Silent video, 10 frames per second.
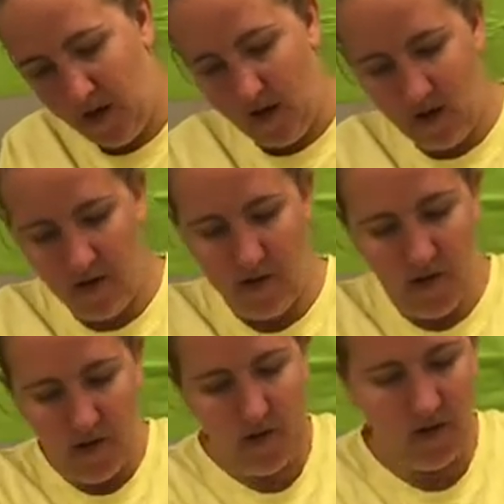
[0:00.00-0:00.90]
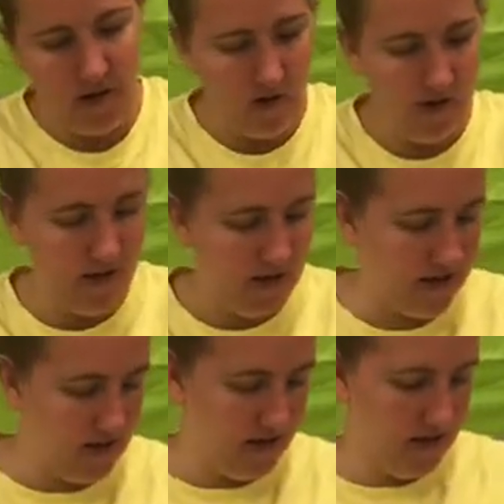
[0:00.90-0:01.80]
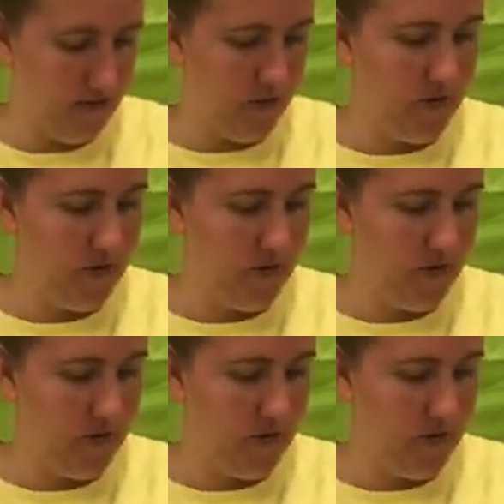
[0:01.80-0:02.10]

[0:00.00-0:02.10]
Alright, I'm going to